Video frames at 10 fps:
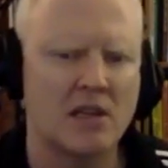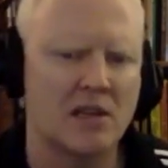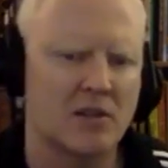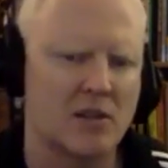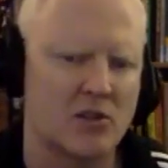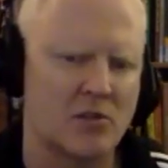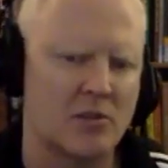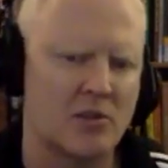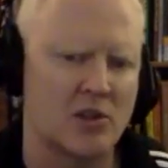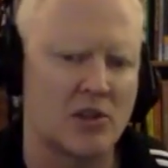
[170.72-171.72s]
needle
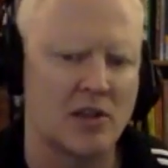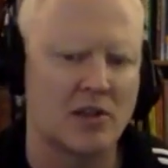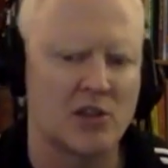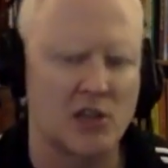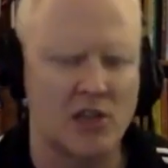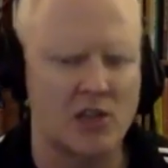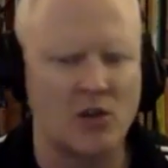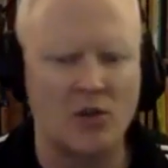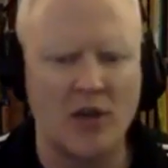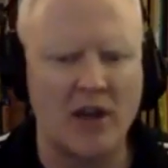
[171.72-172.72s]
distribution, needle exchanges,
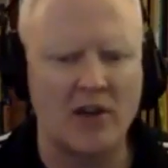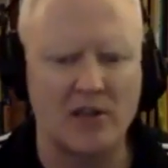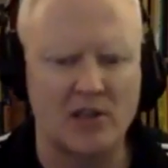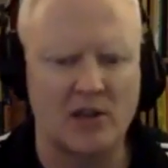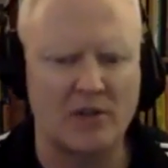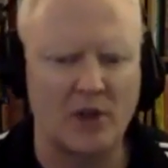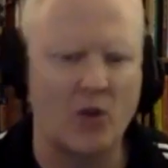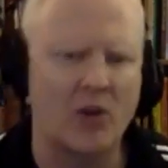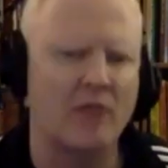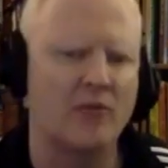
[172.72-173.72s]
all that kind of stuff that
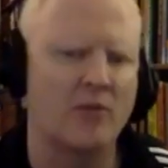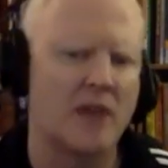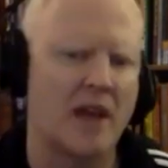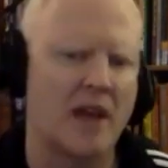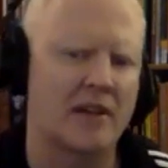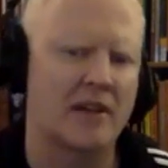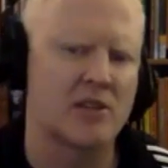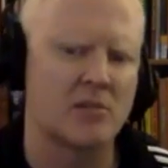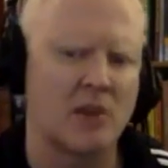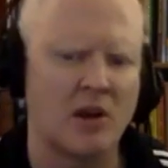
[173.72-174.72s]
all came from the
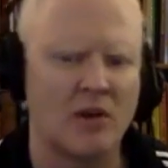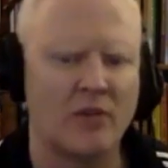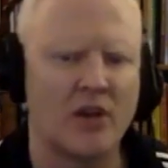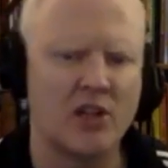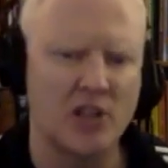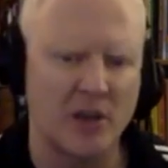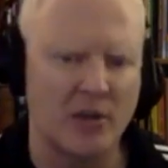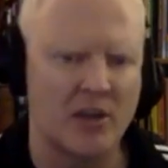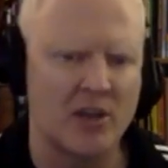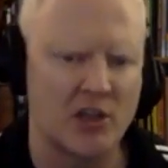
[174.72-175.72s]
activism of a
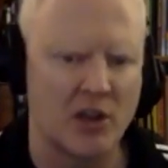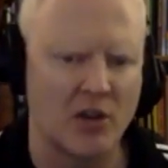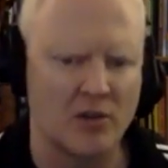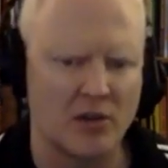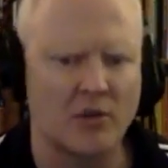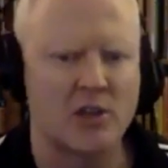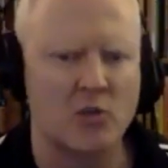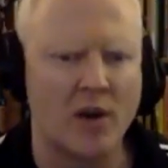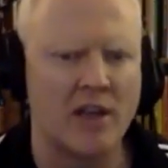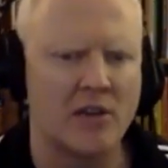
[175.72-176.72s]
generation ago, like
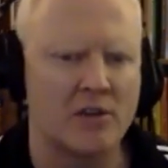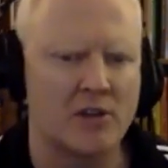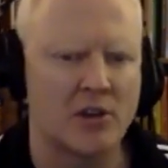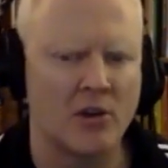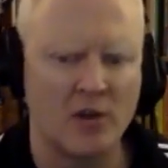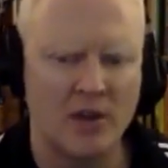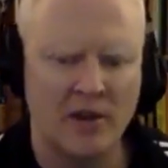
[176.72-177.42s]
20 years ago.